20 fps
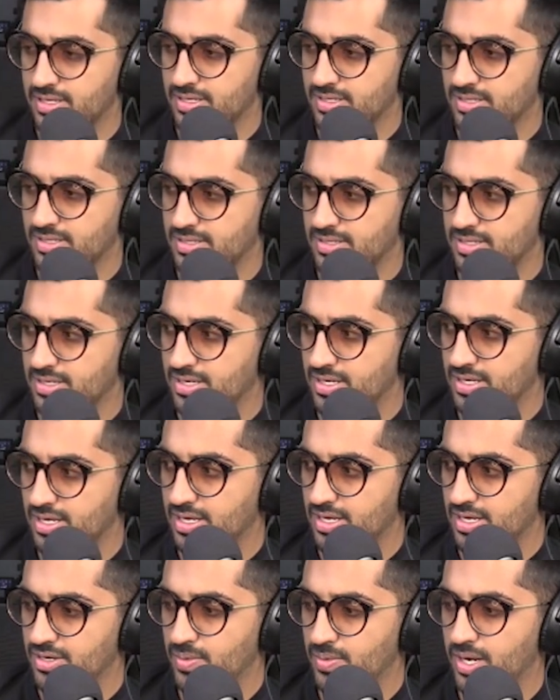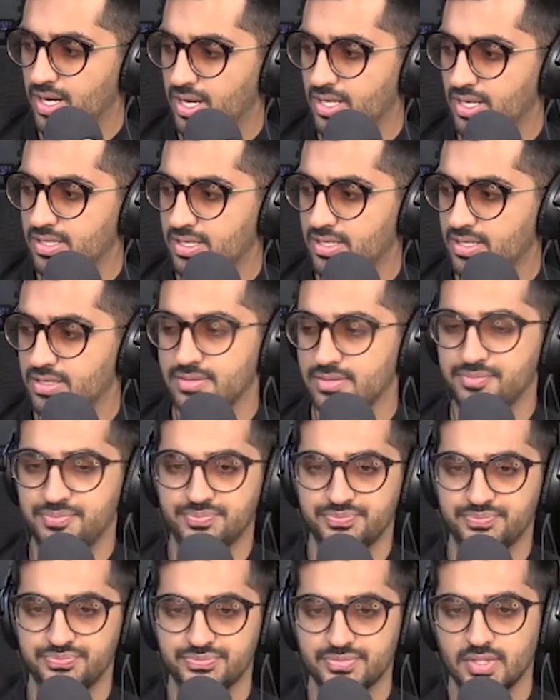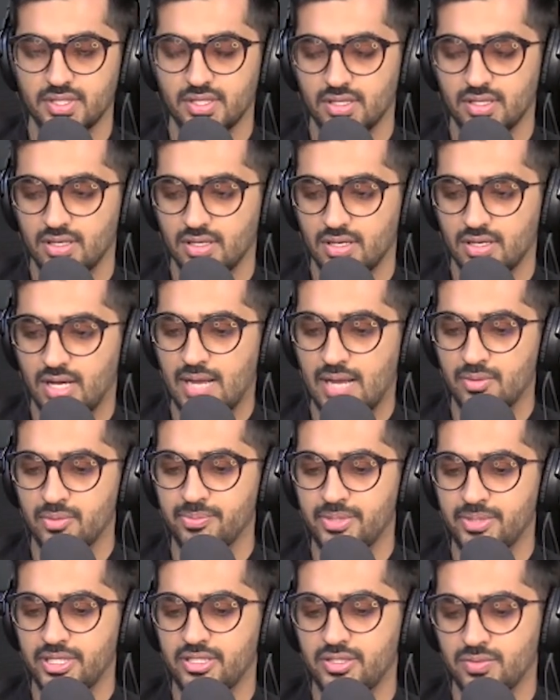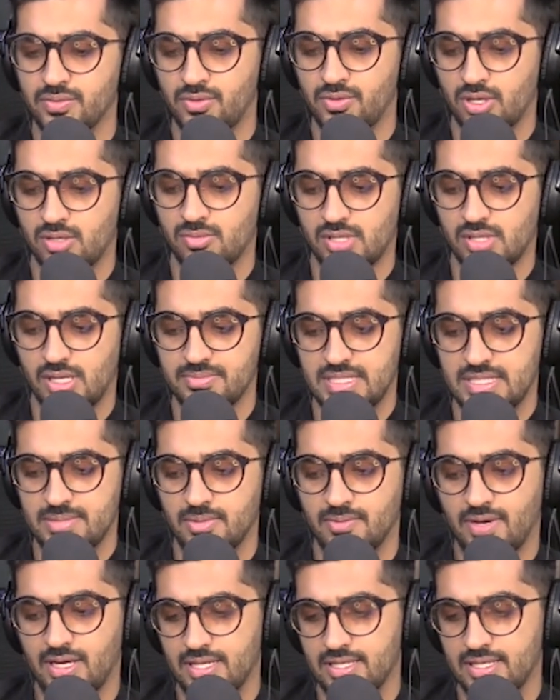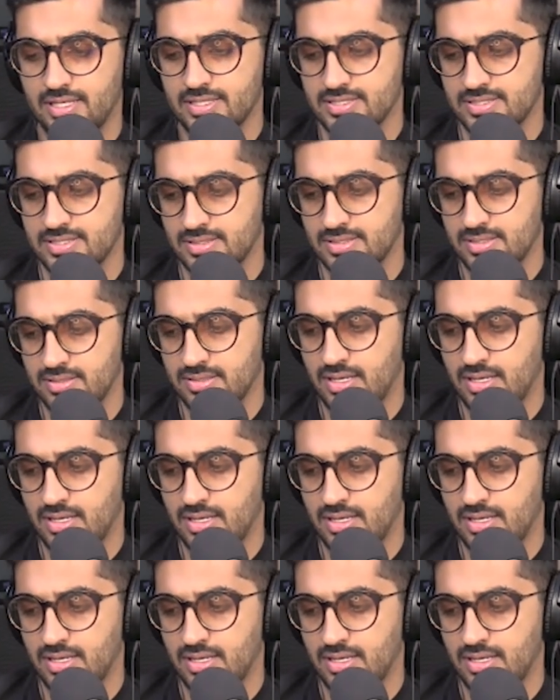Uh, I had no idea that I would meet you and talk about M C Mawali because...